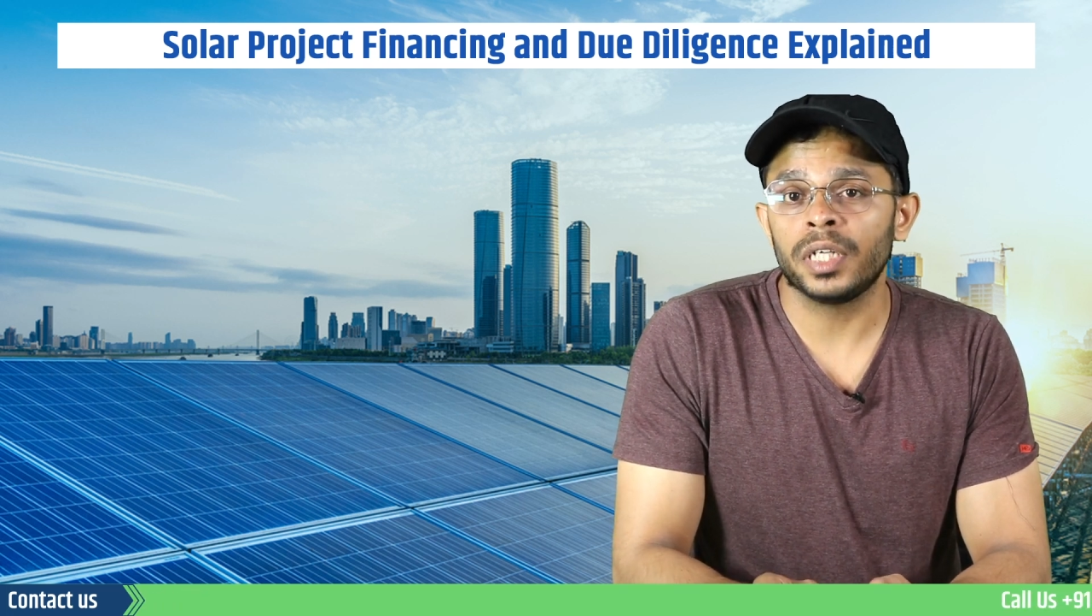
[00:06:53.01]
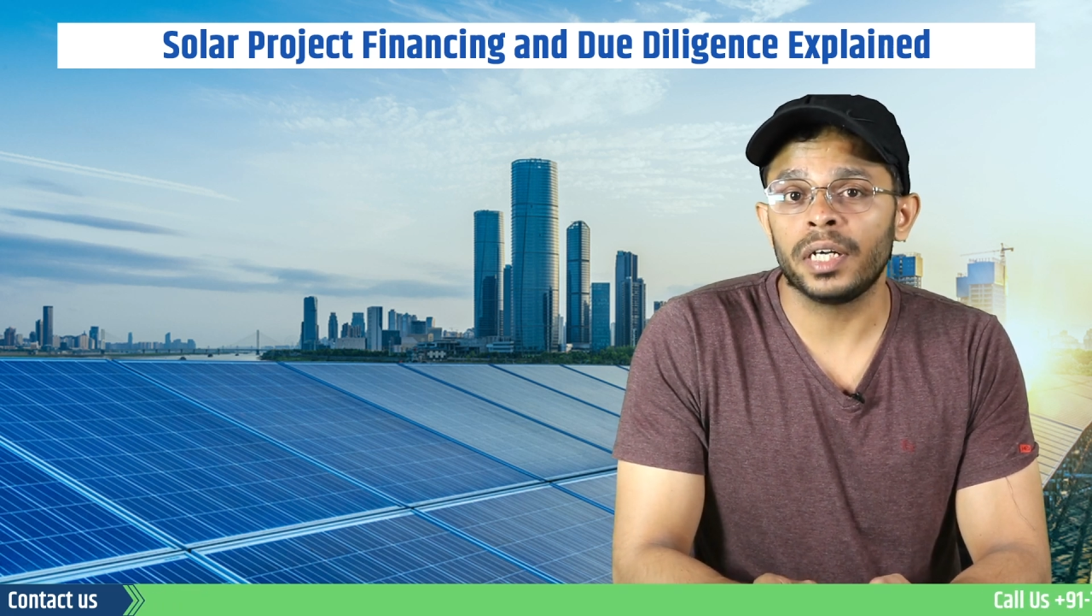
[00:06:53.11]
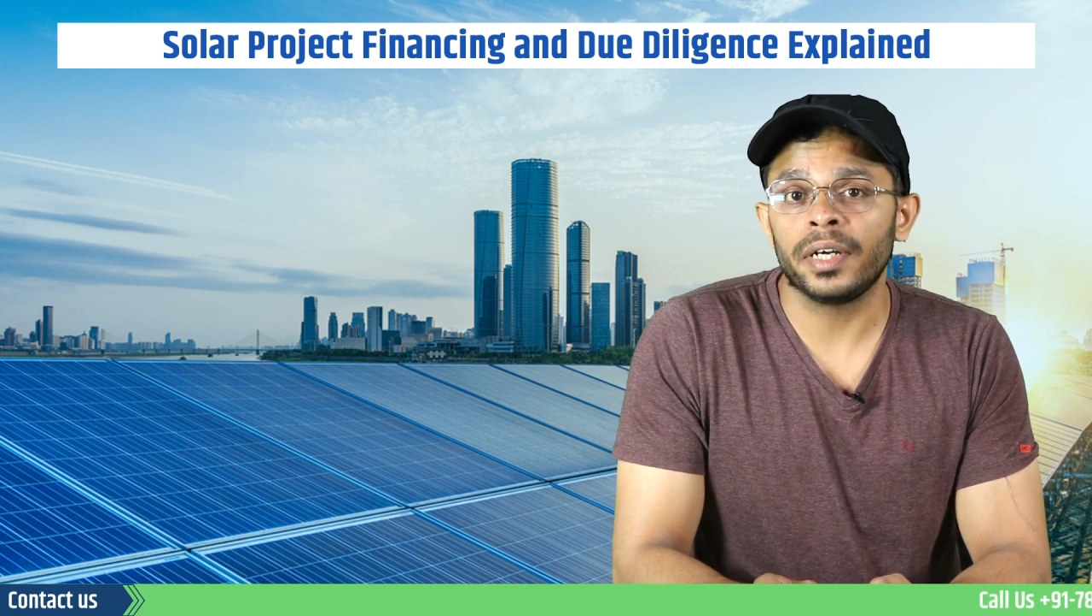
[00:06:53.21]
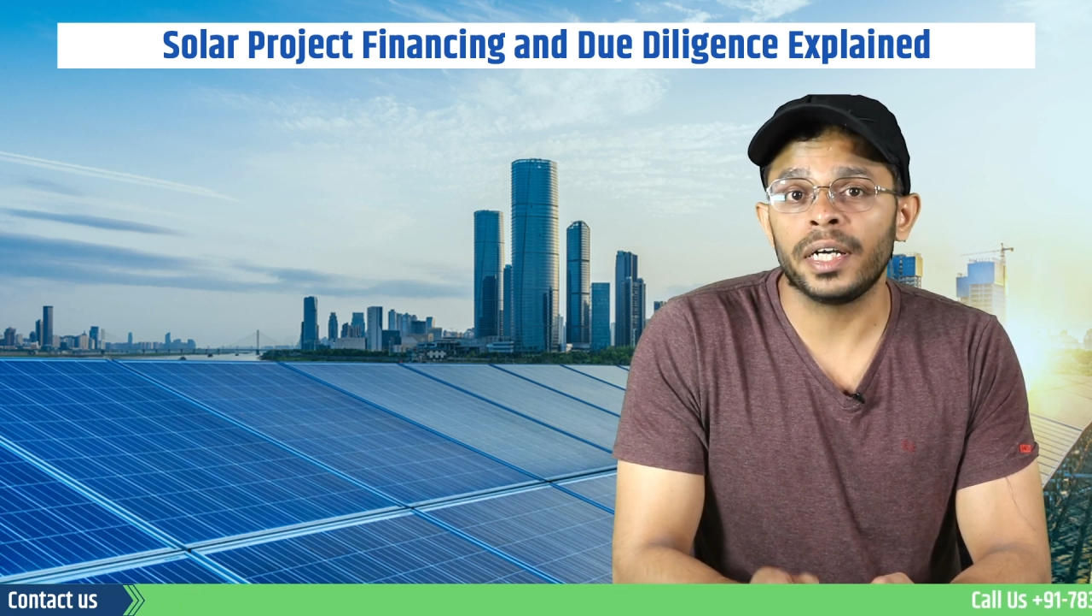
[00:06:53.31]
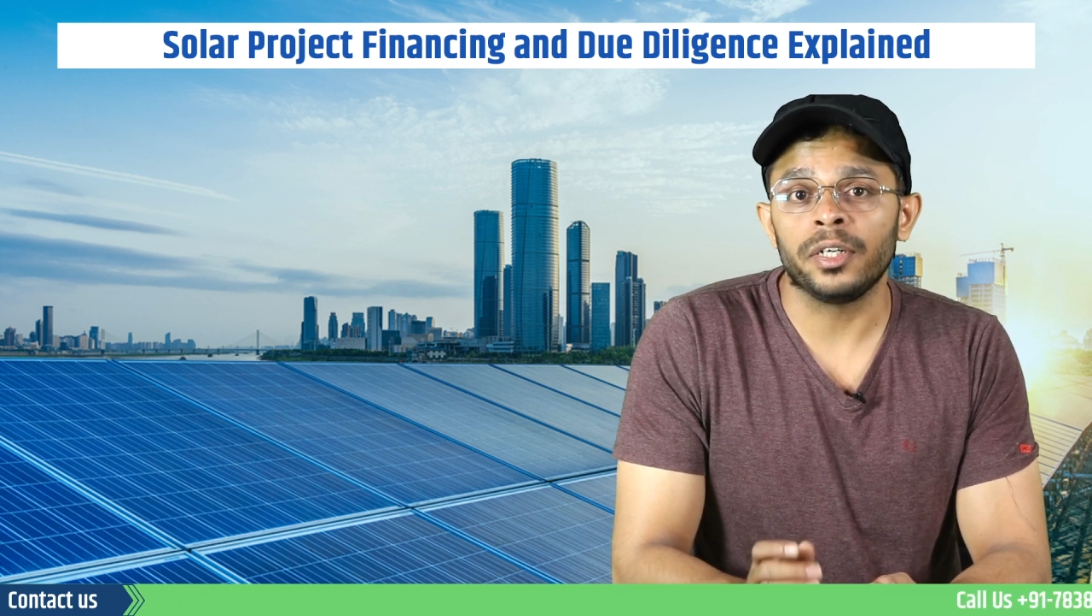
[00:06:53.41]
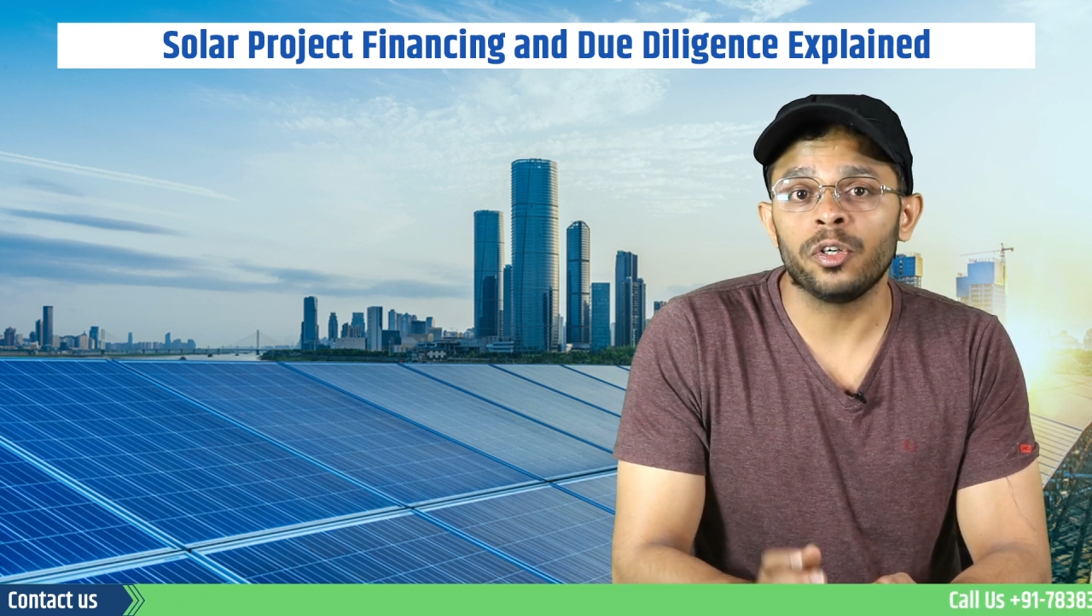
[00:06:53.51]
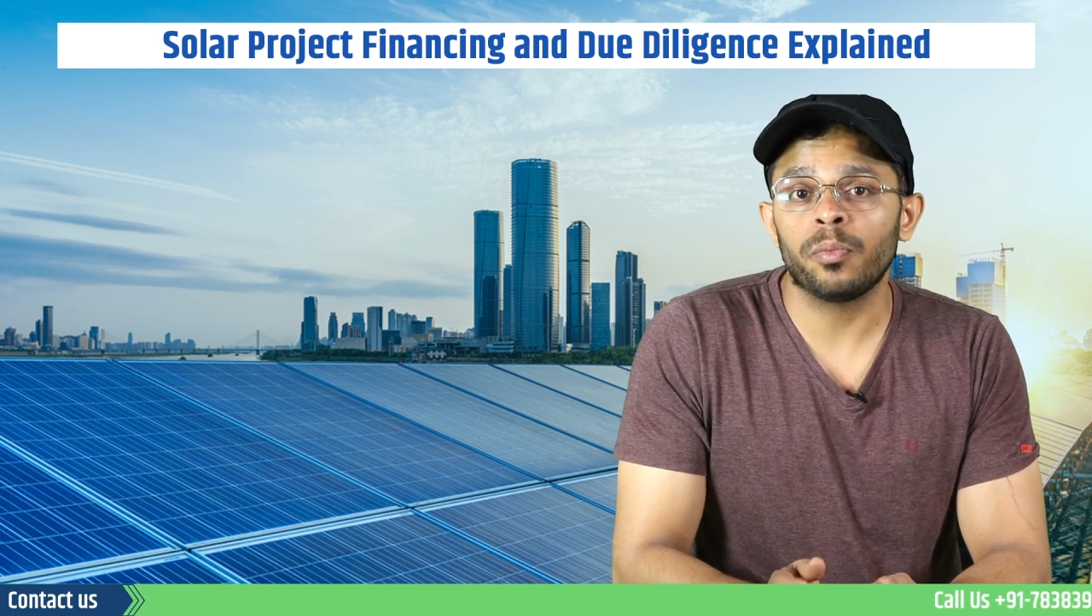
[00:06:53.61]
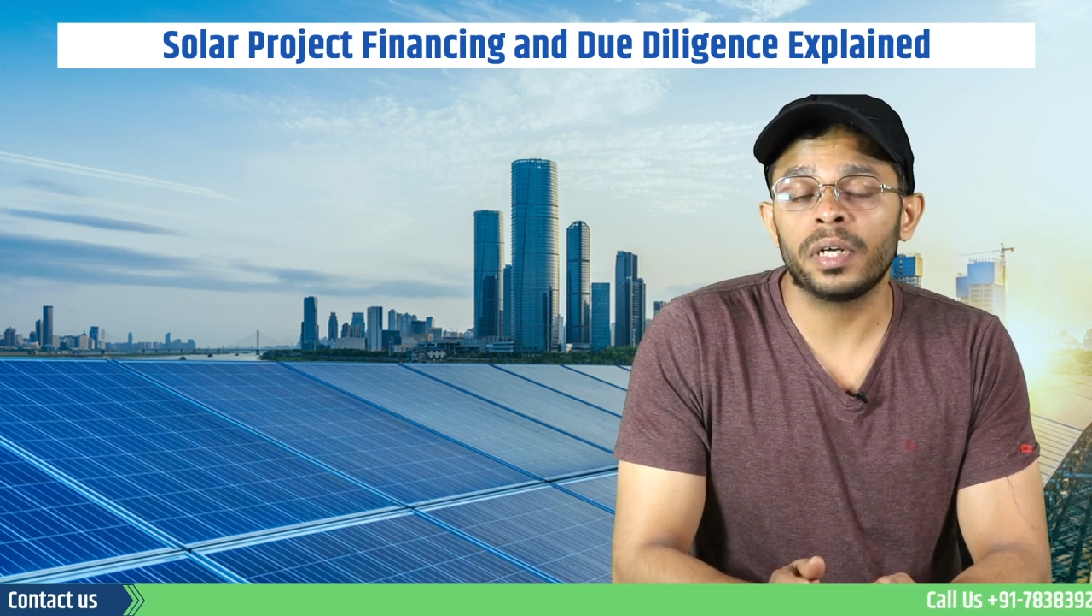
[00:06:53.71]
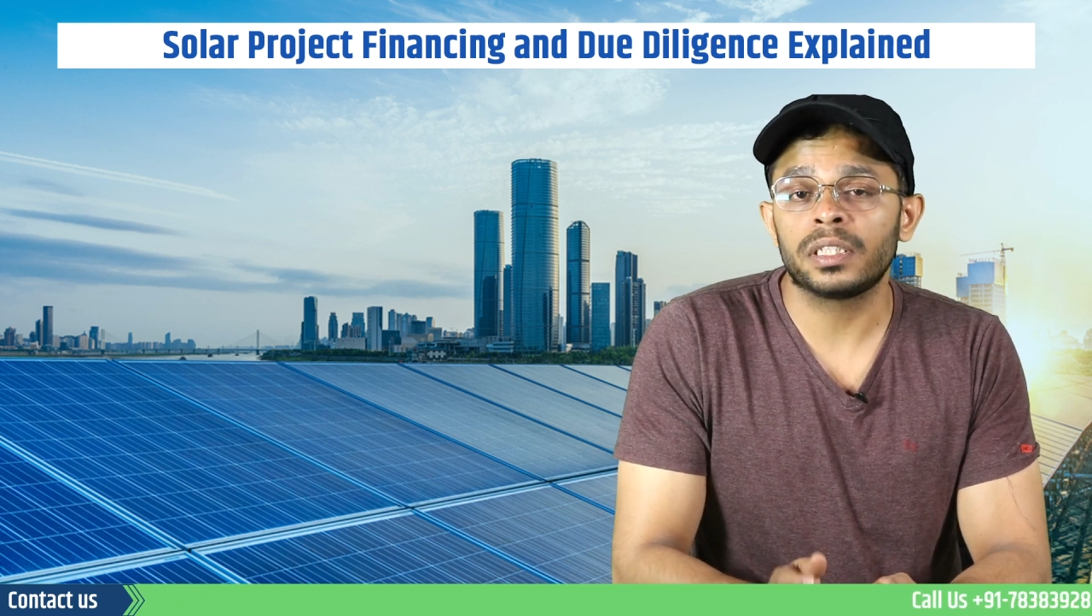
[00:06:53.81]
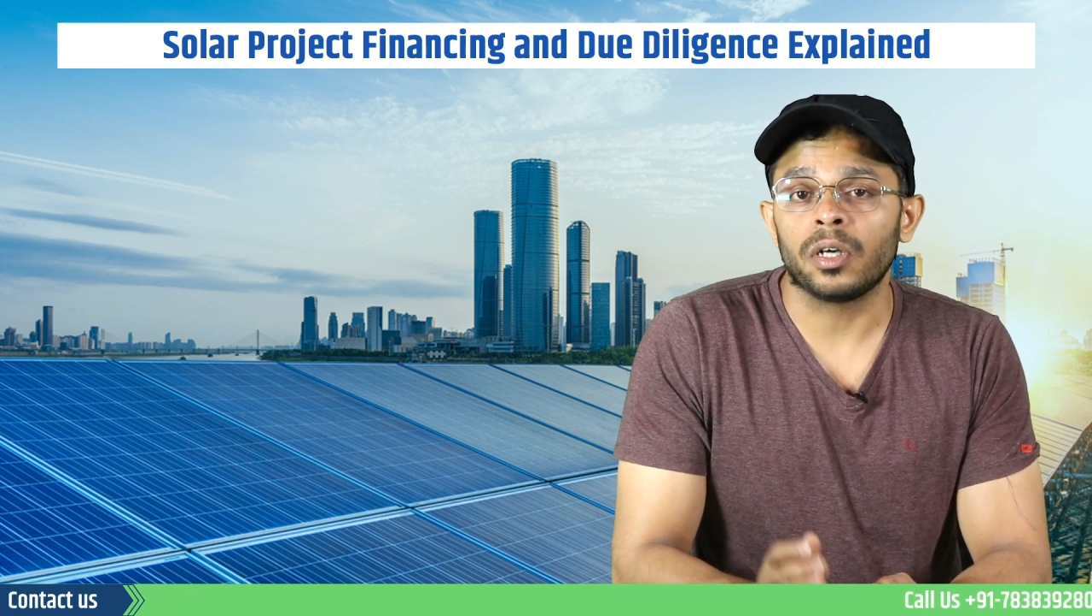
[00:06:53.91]
generate
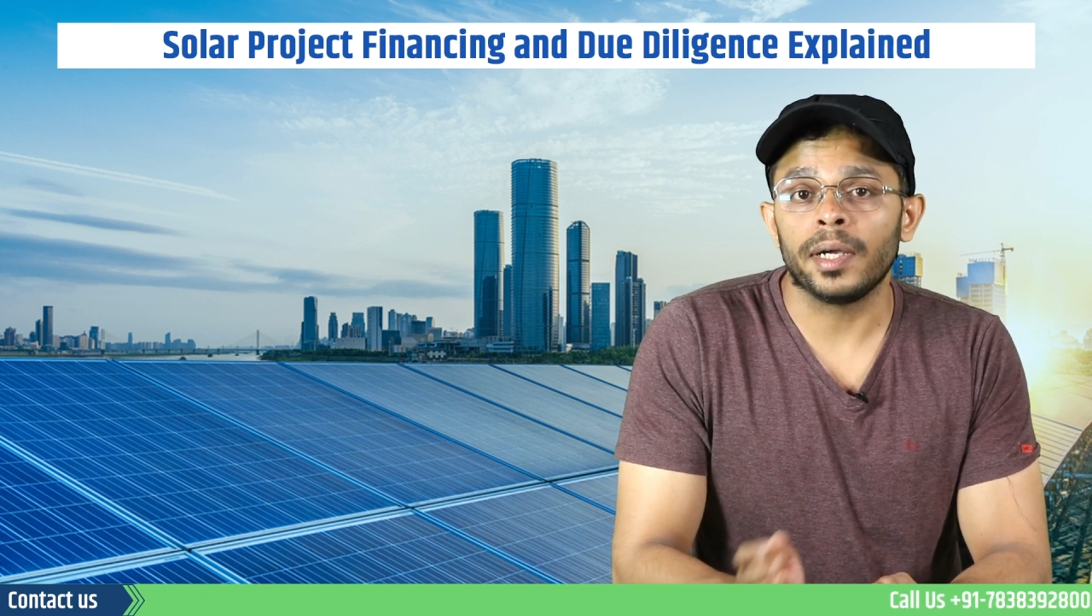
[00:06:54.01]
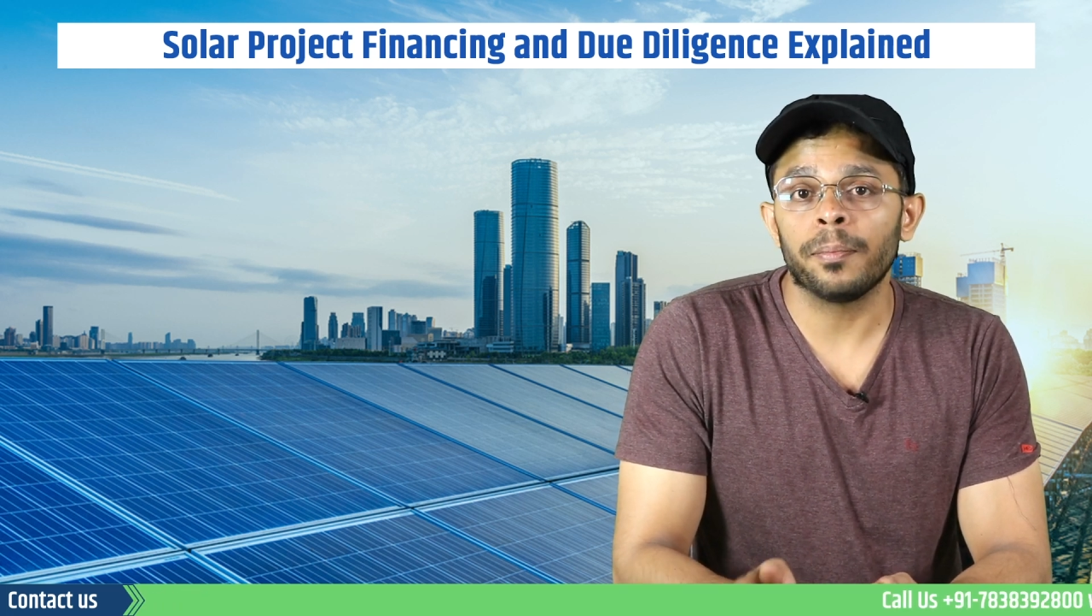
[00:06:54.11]
numerous